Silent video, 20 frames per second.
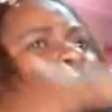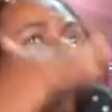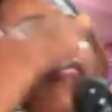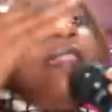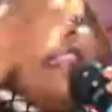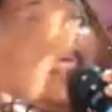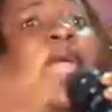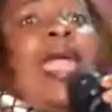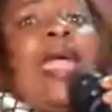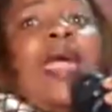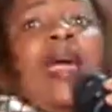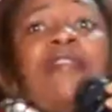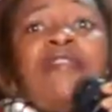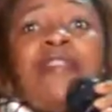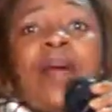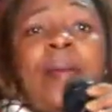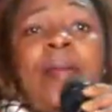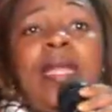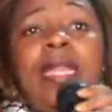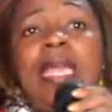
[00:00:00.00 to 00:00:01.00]
I'm there.
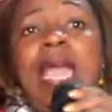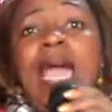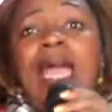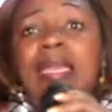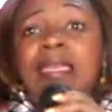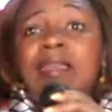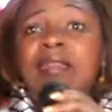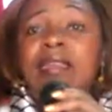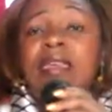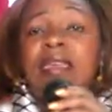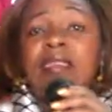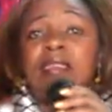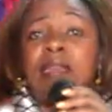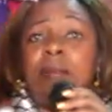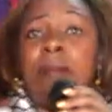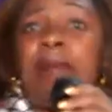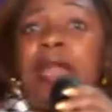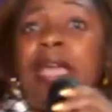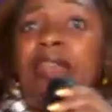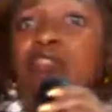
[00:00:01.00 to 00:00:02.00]
Familiarity
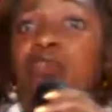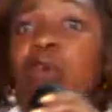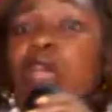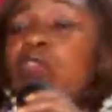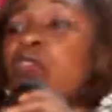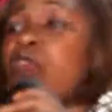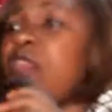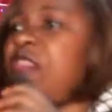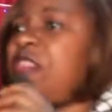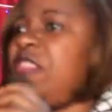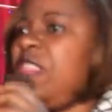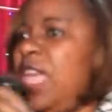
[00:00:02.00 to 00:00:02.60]
is a place where you